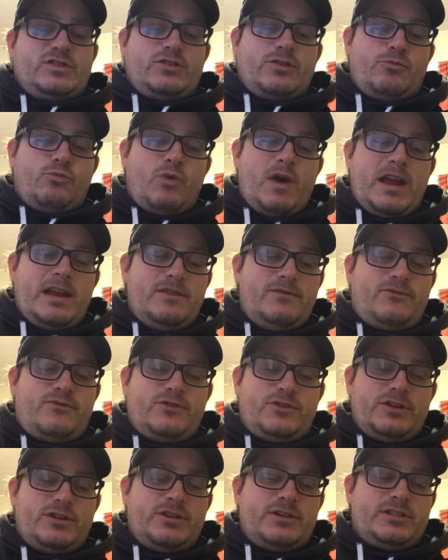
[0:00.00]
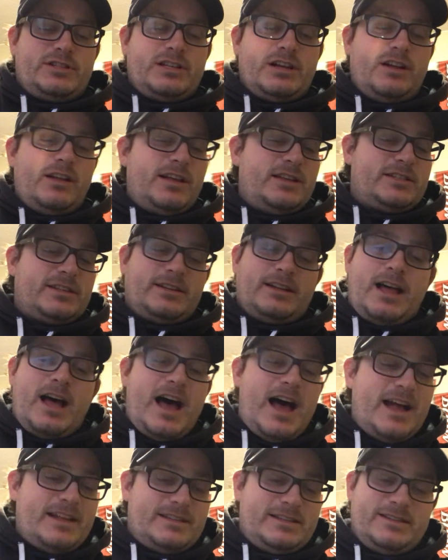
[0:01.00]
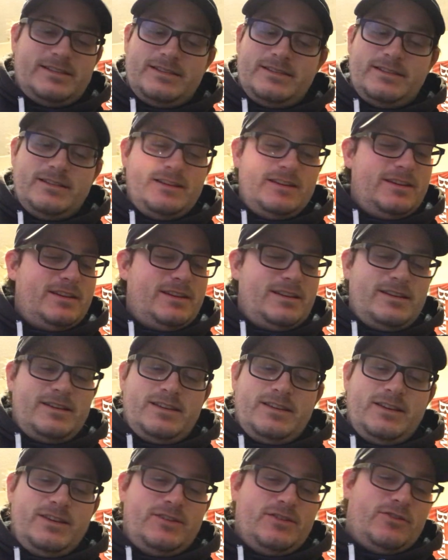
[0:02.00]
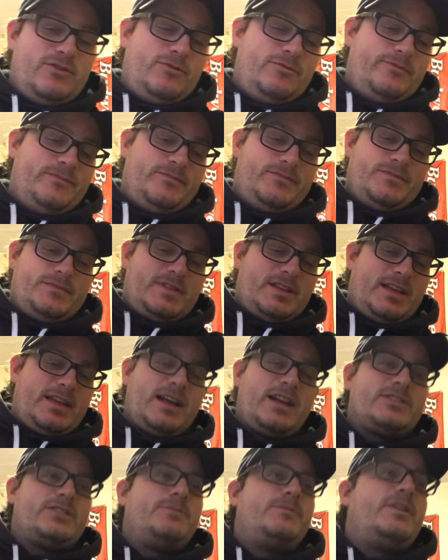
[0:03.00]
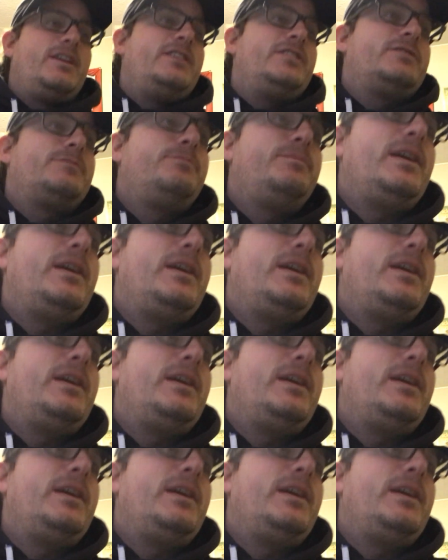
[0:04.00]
I'm waiting for to sell as a lot. You know, I got some nice